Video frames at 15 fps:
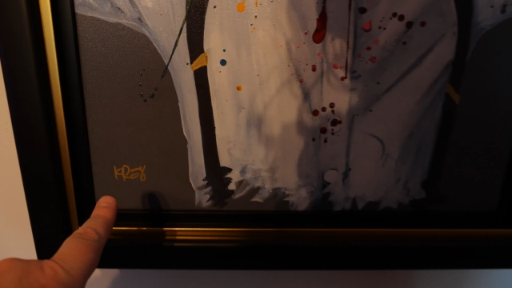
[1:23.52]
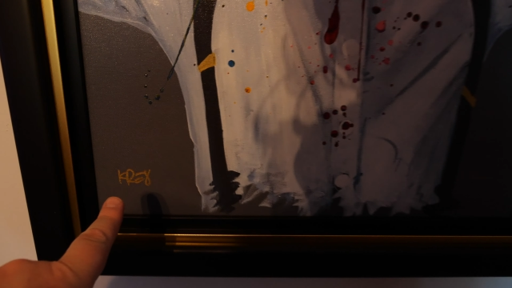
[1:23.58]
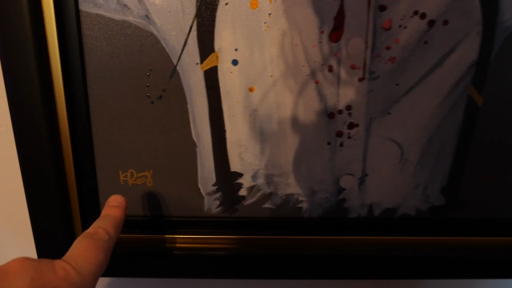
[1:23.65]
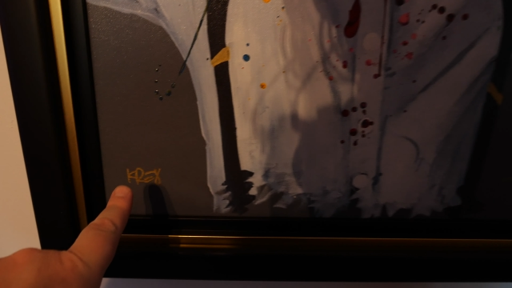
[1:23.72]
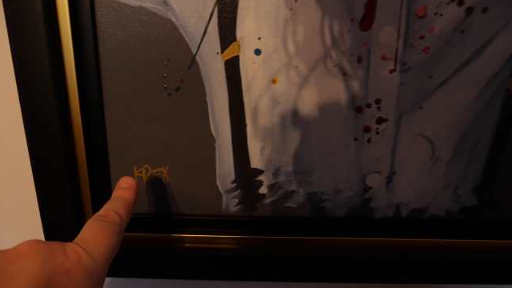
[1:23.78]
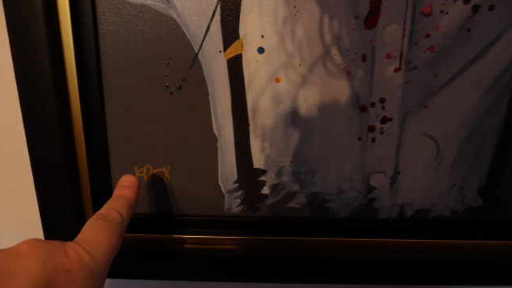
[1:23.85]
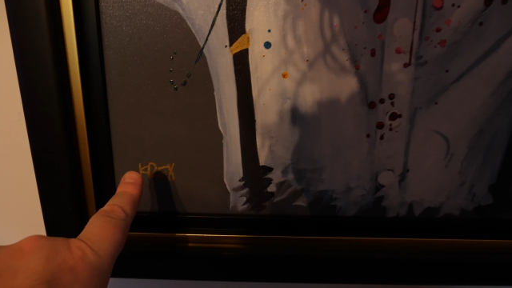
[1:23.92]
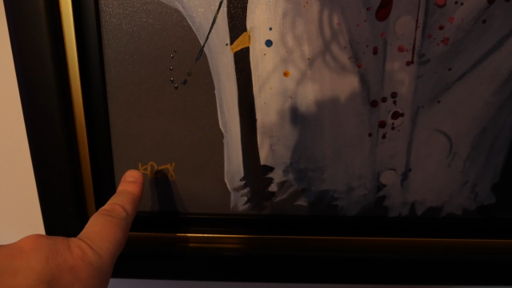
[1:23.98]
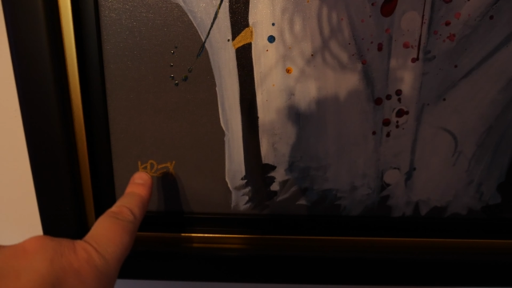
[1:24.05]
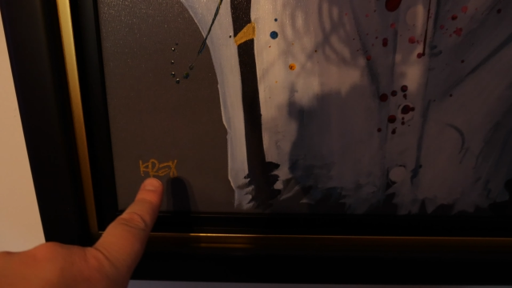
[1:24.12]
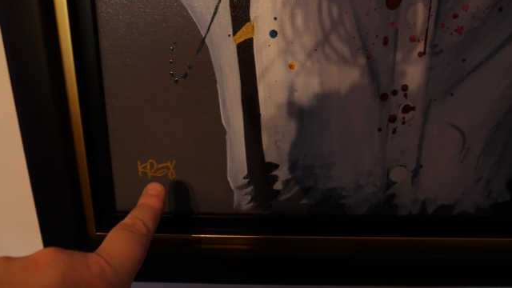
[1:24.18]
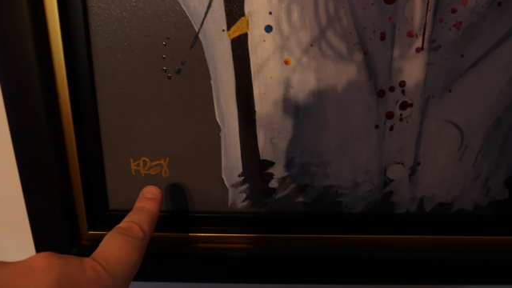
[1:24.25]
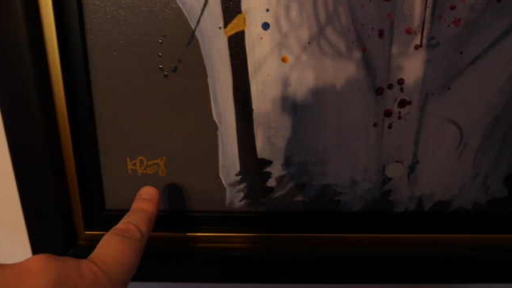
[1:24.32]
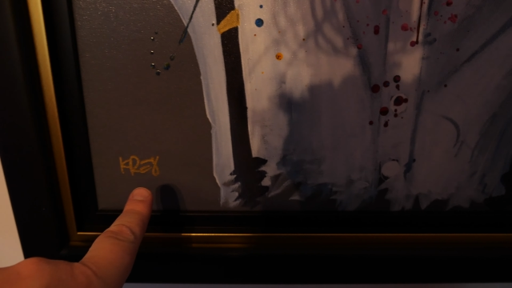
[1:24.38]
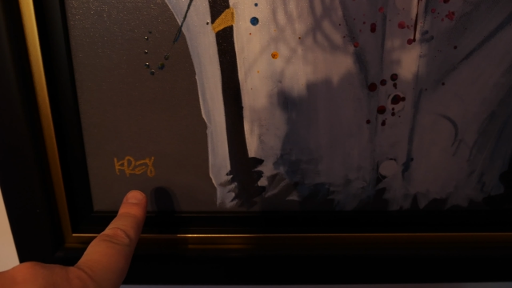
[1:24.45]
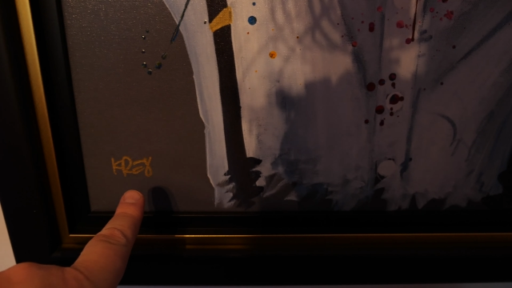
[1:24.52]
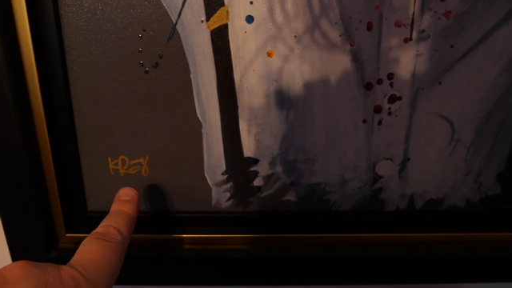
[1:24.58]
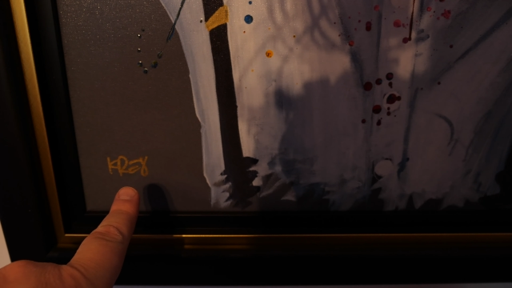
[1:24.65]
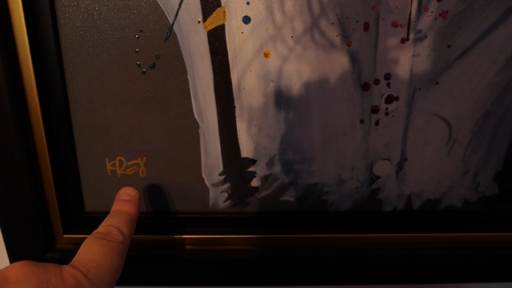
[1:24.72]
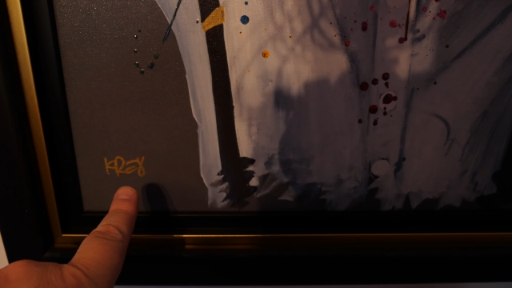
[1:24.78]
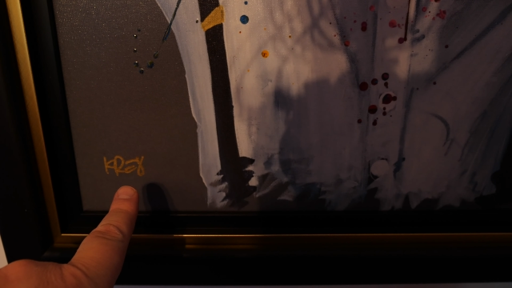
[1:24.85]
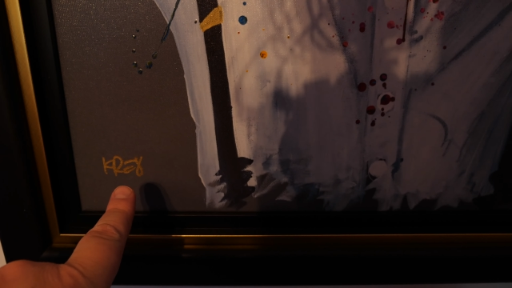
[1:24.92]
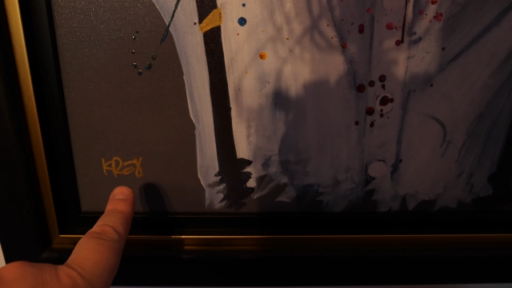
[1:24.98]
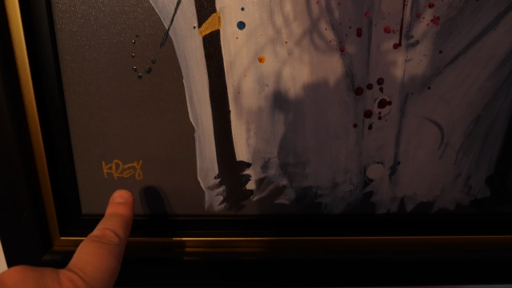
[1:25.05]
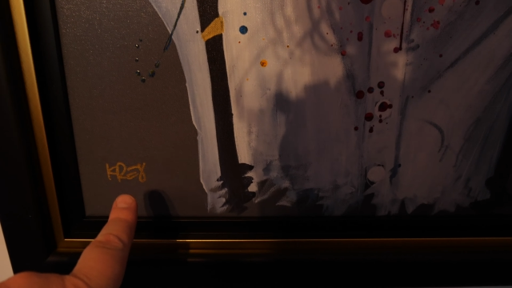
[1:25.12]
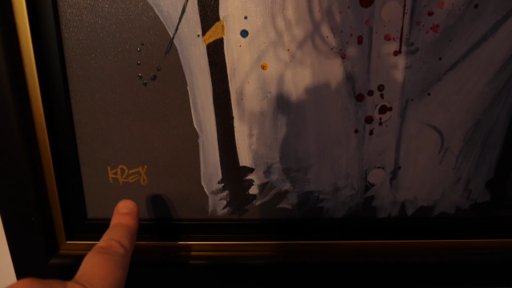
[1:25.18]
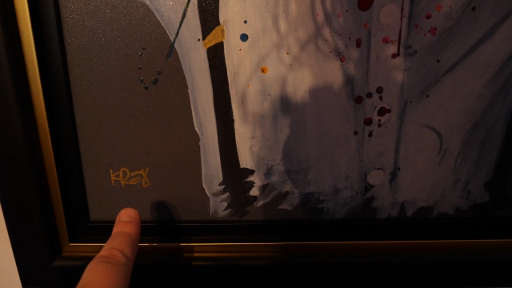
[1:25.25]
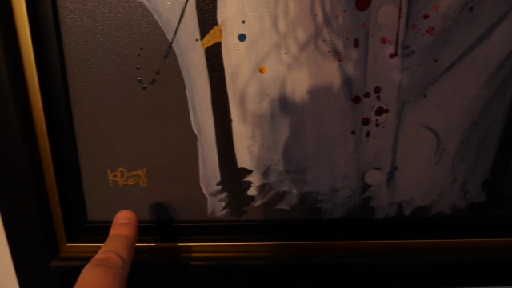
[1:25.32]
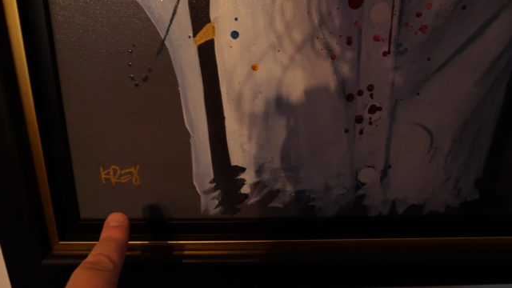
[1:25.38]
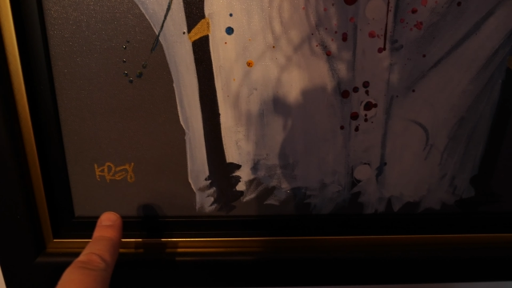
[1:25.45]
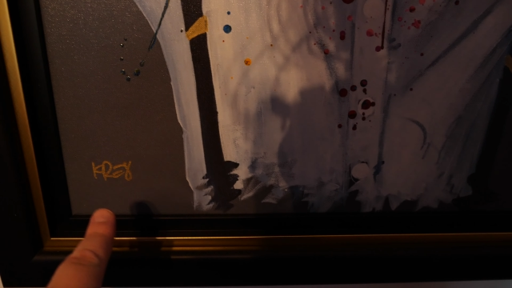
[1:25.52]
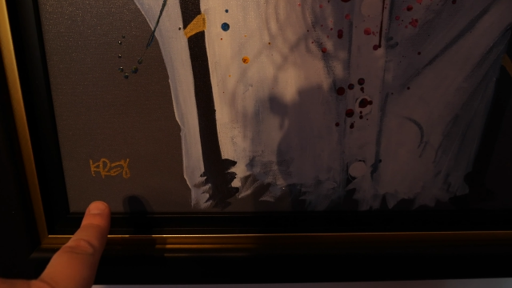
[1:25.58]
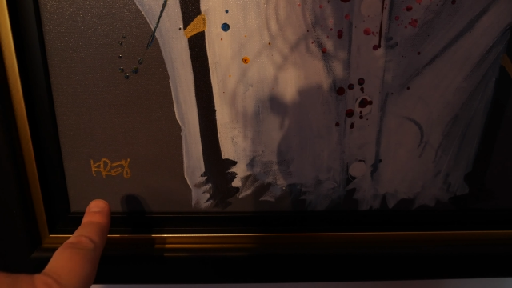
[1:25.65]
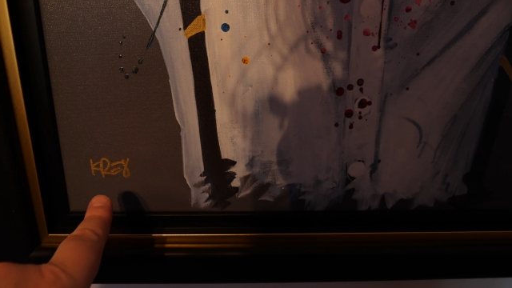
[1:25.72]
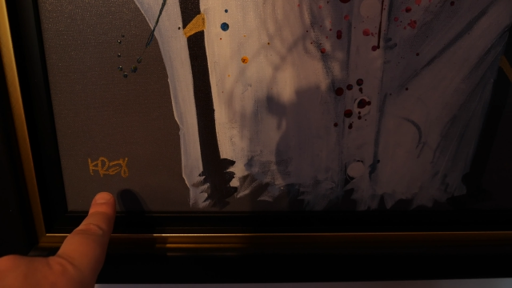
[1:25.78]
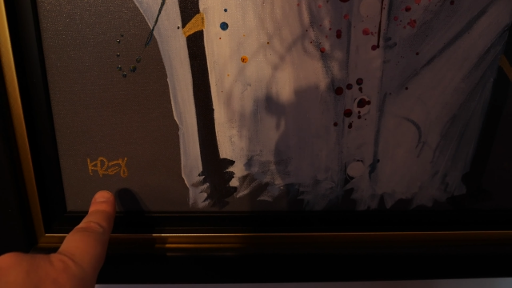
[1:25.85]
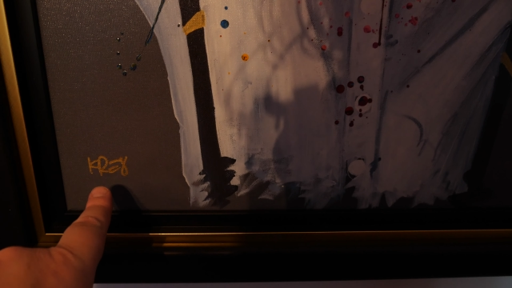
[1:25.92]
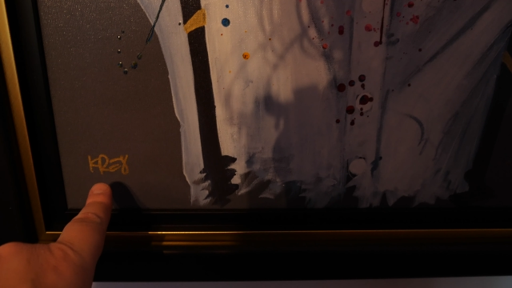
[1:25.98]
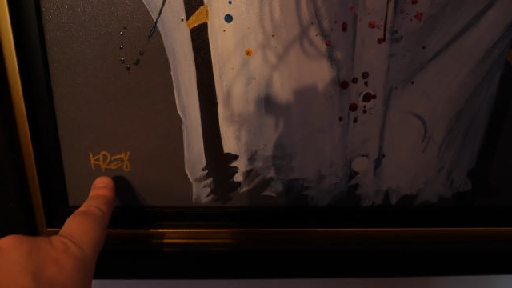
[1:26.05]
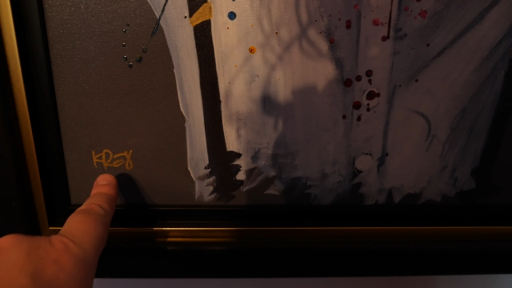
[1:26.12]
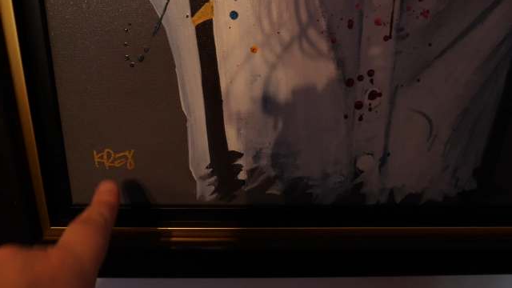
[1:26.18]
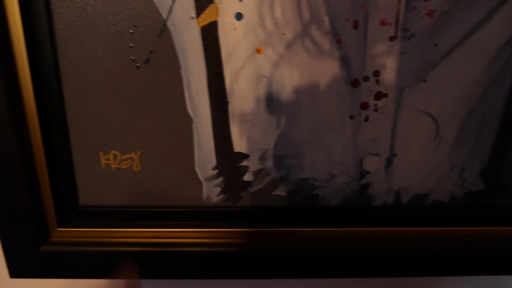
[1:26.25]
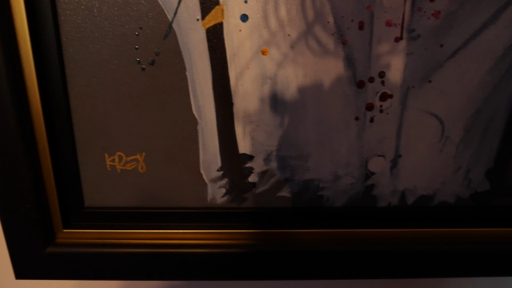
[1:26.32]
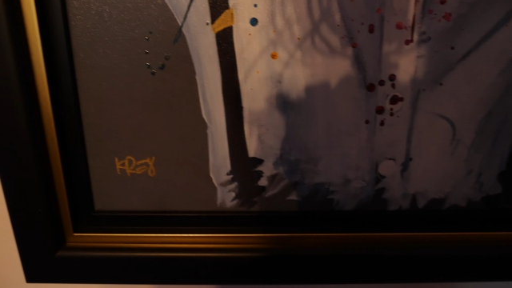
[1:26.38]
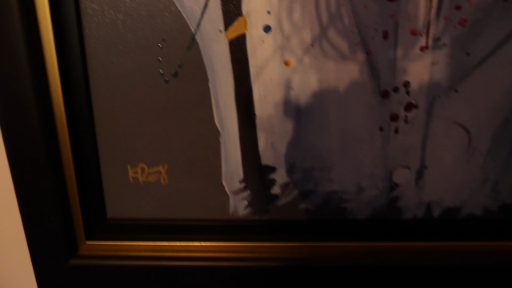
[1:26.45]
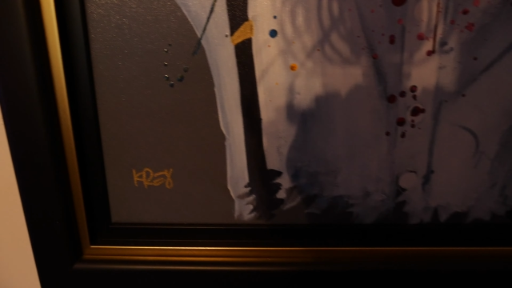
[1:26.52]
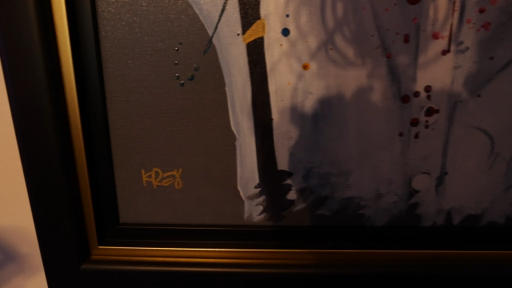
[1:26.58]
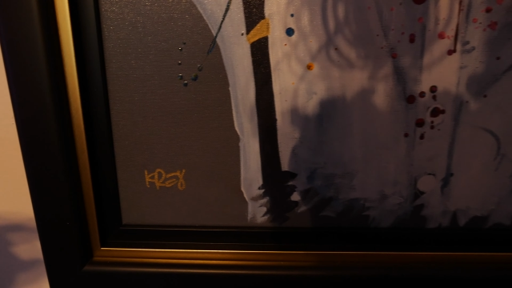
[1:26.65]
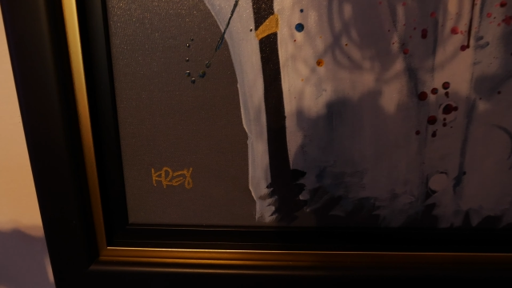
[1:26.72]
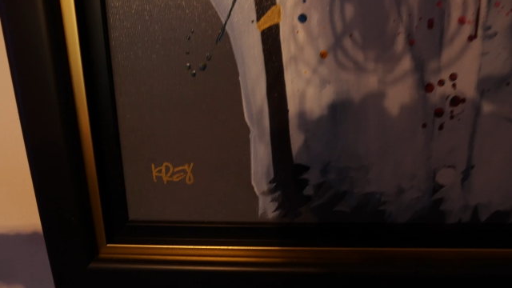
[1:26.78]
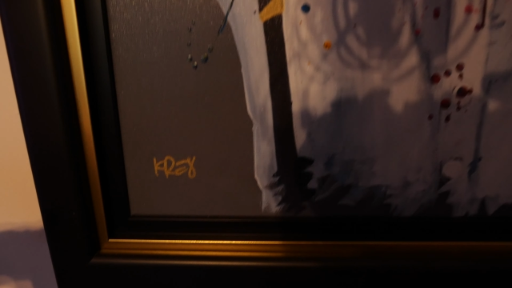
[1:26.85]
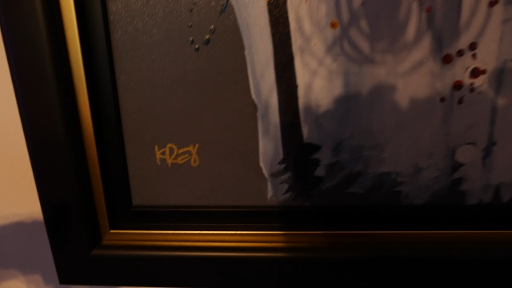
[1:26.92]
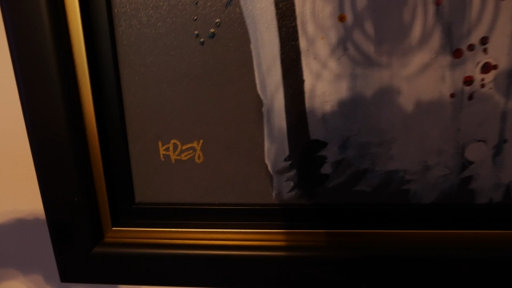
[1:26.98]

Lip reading: [unreadable: no face in view]